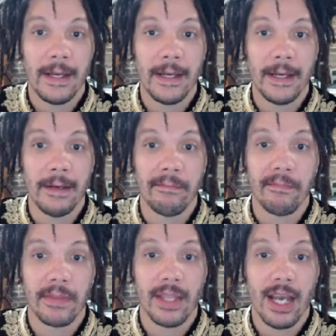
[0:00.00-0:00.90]
I'm
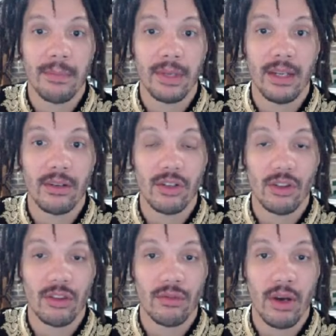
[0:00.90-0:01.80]
going to
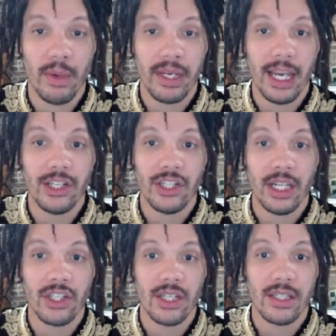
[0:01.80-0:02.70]
throw in H
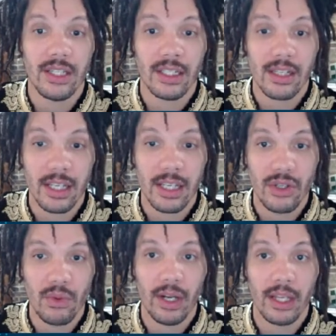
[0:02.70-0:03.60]
takes G6 because I
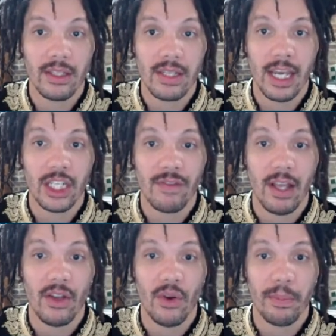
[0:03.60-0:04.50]
do want this H
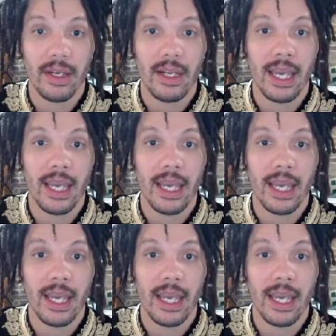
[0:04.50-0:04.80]
file open,